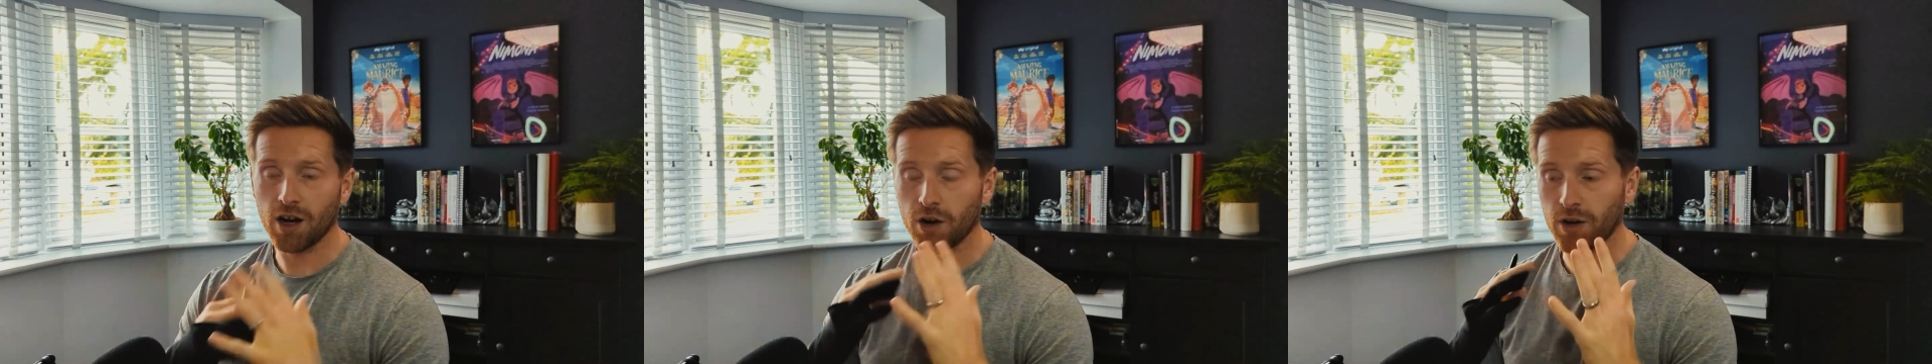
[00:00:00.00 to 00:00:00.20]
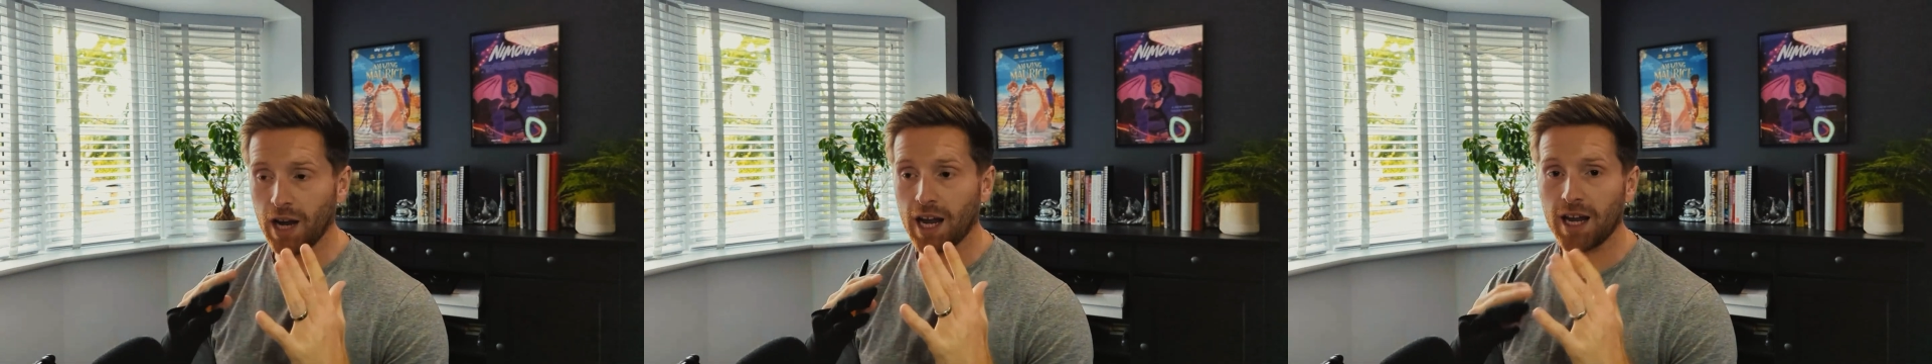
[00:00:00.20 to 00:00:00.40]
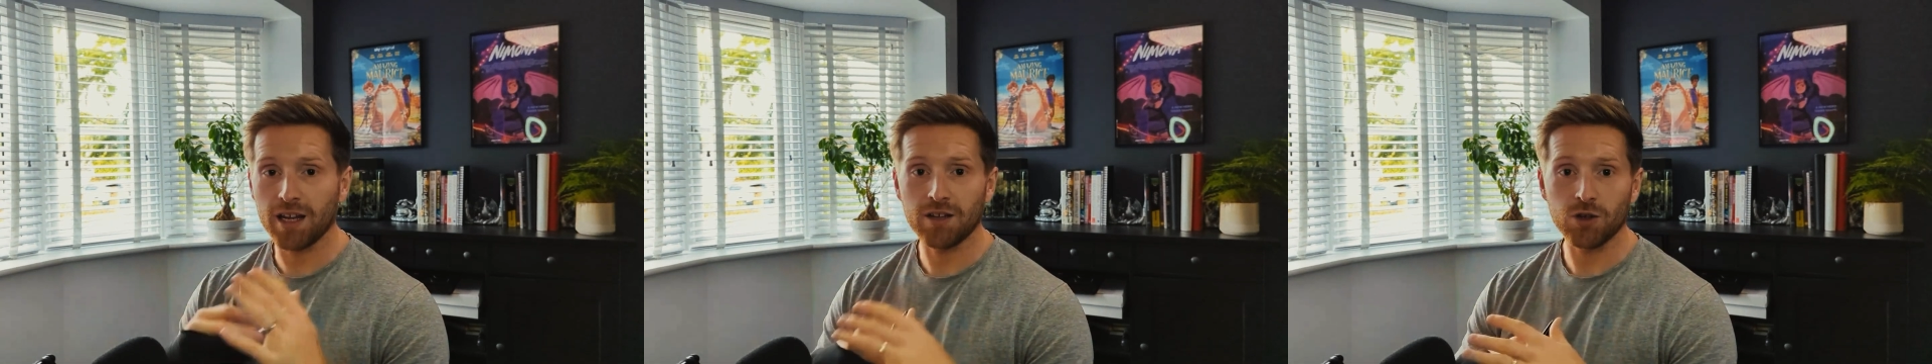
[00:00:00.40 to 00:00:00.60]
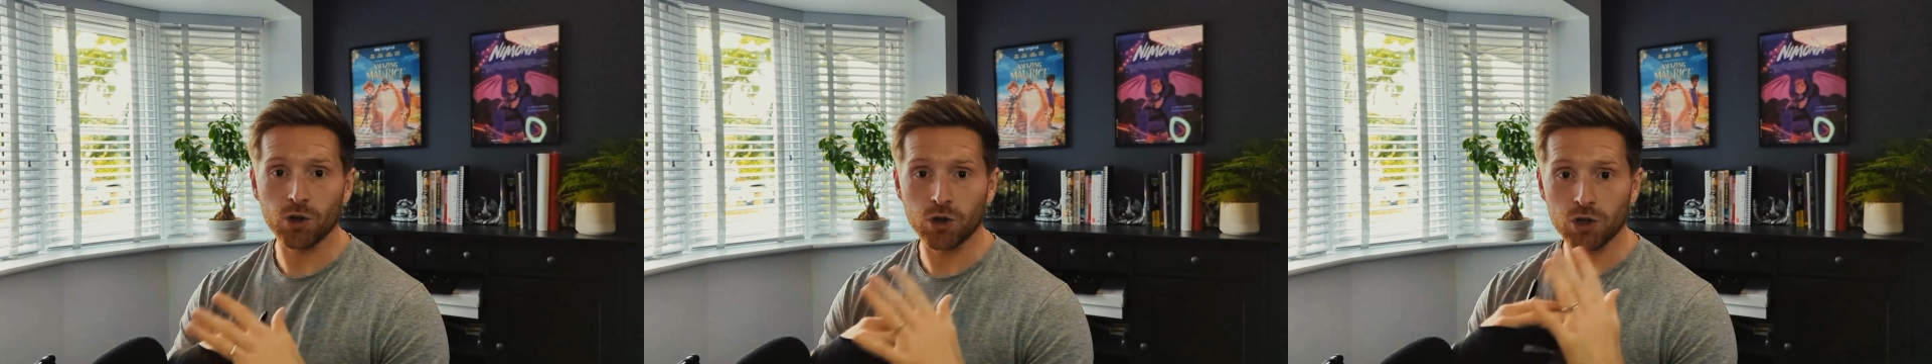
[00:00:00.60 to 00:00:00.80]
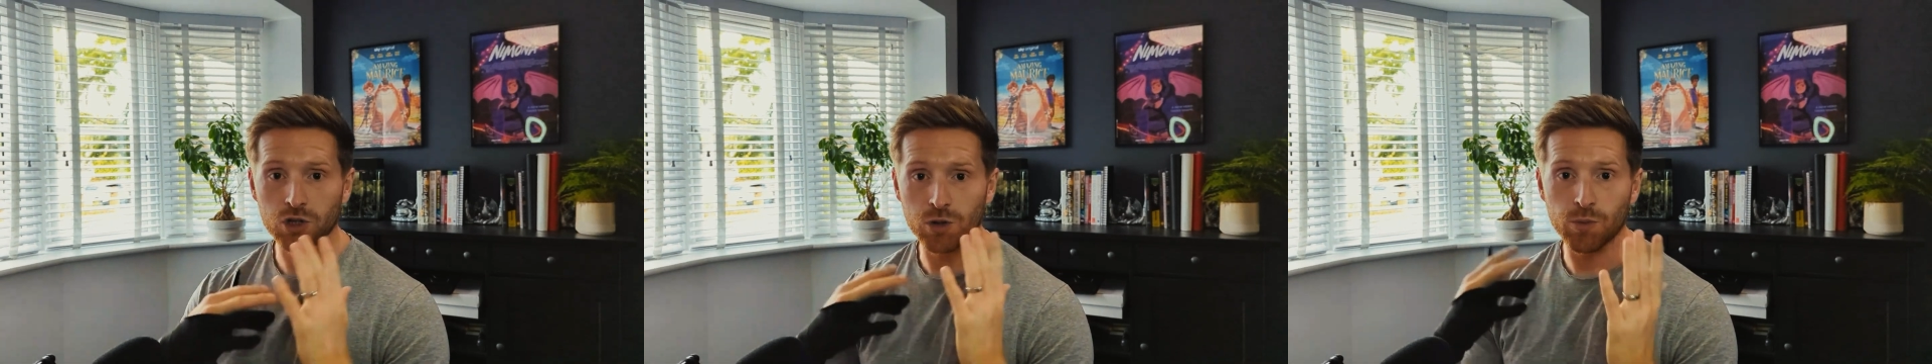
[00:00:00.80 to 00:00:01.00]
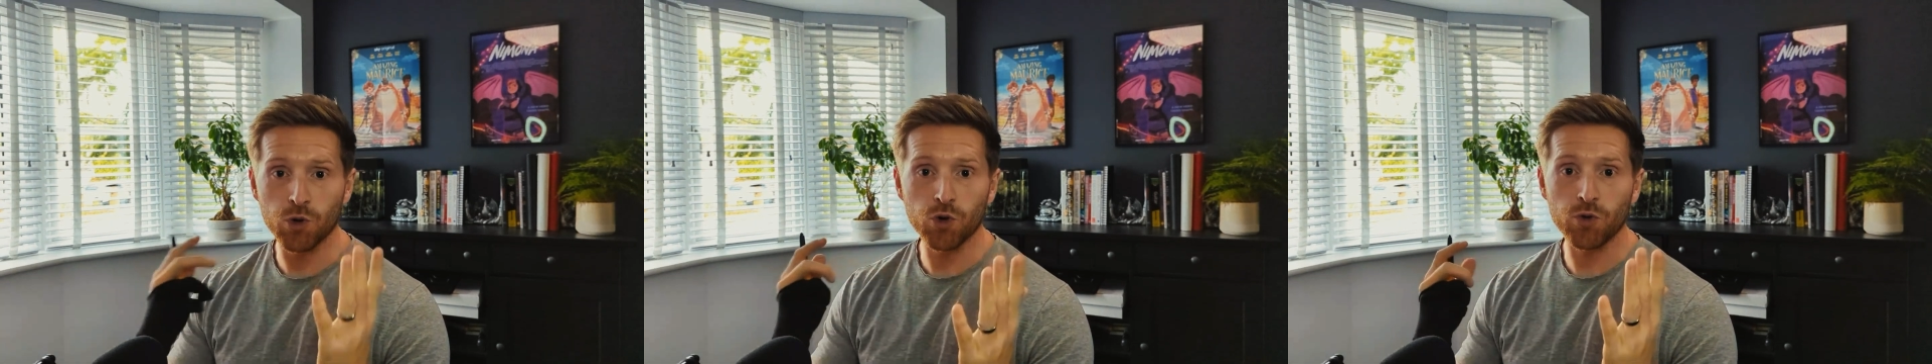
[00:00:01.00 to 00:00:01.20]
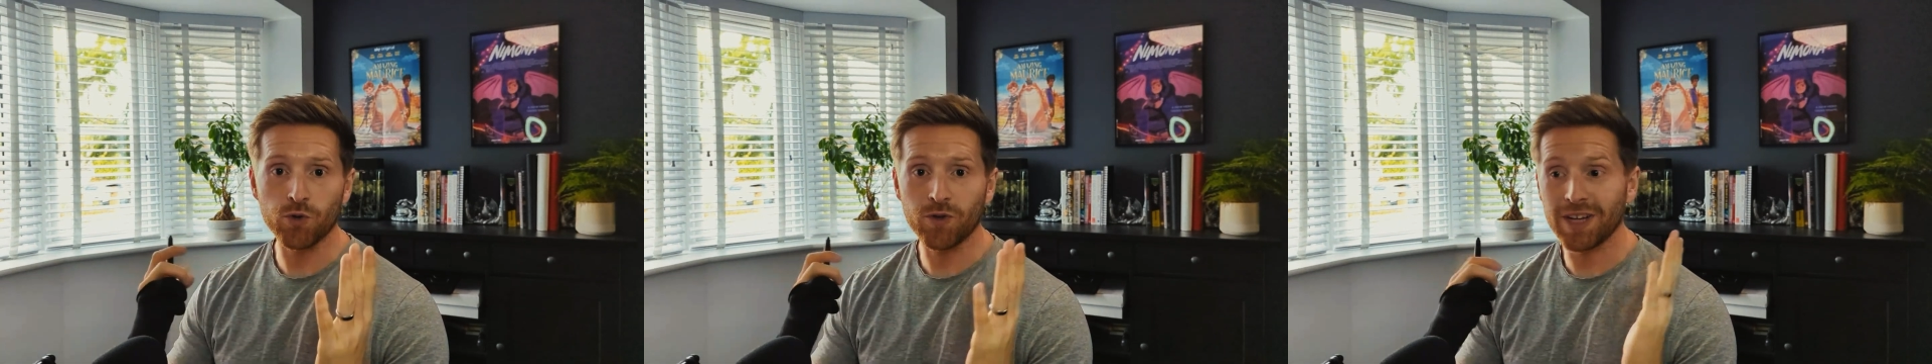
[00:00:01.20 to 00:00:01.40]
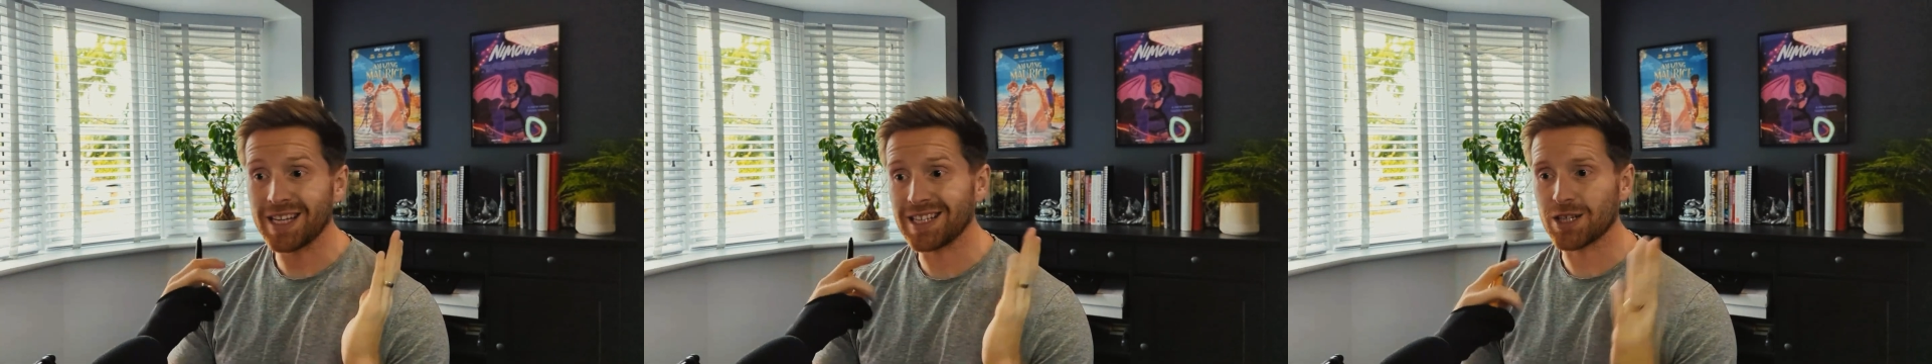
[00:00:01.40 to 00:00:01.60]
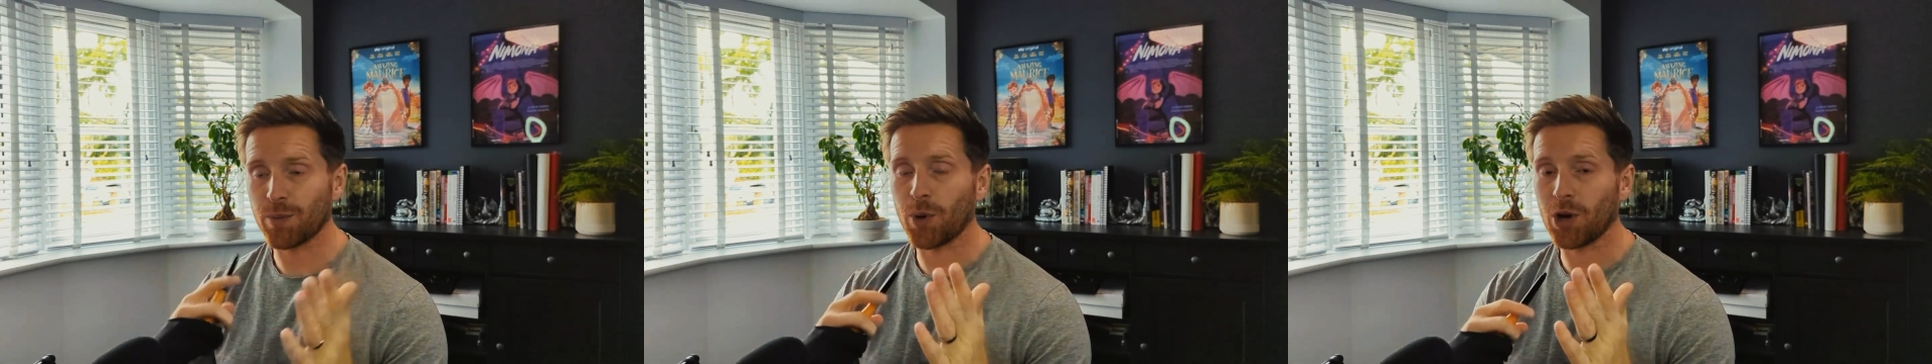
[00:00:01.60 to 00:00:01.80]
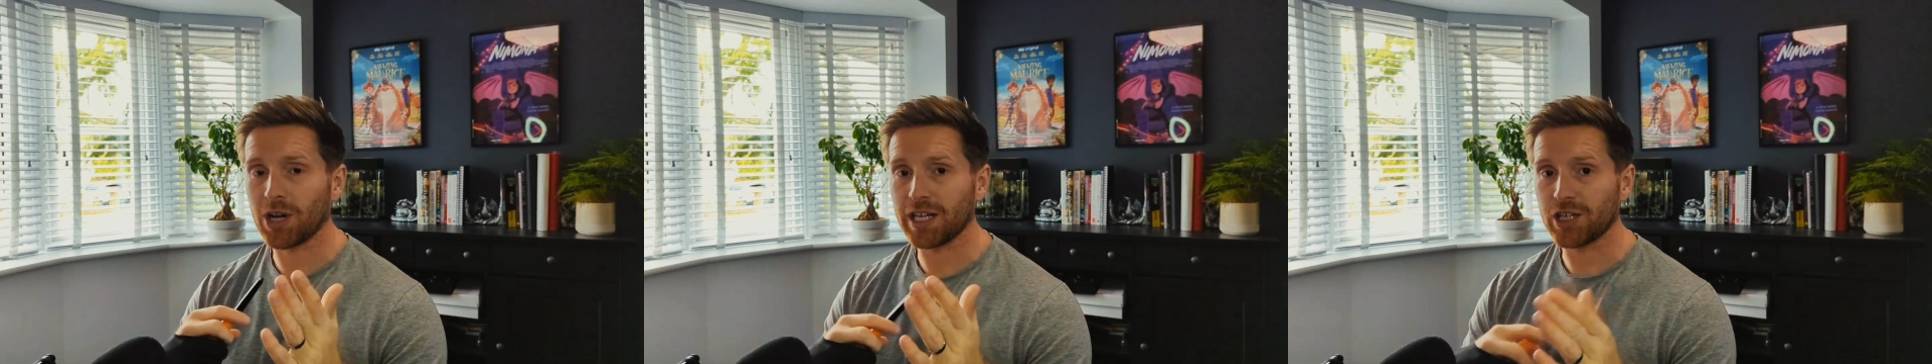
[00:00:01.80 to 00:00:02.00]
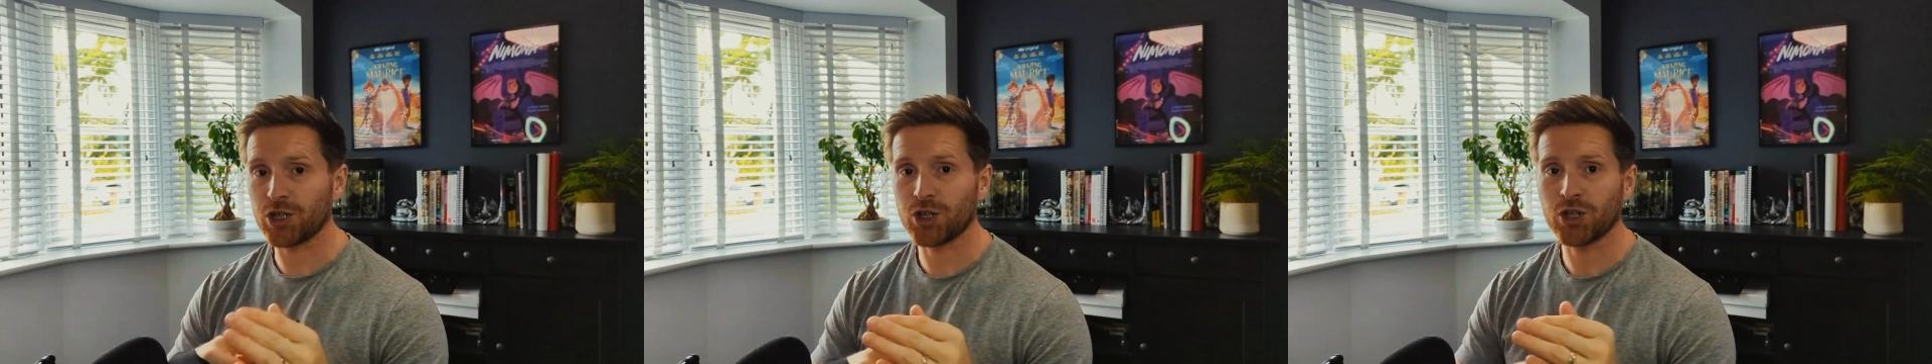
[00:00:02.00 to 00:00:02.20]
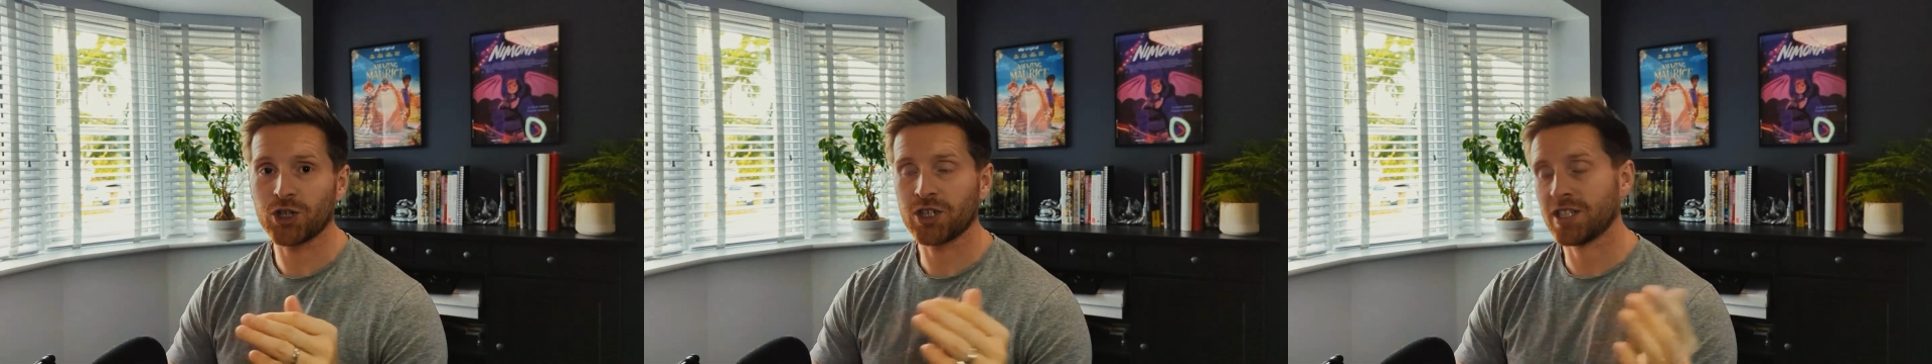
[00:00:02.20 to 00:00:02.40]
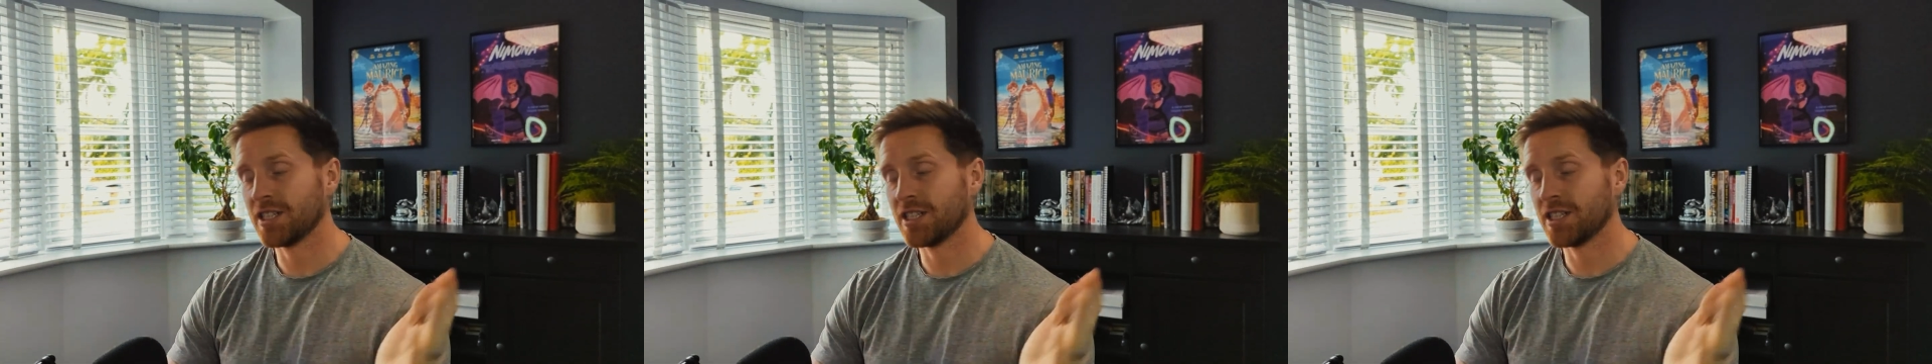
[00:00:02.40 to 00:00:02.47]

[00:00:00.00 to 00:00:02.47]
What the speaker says: okay, you're good to move into polish,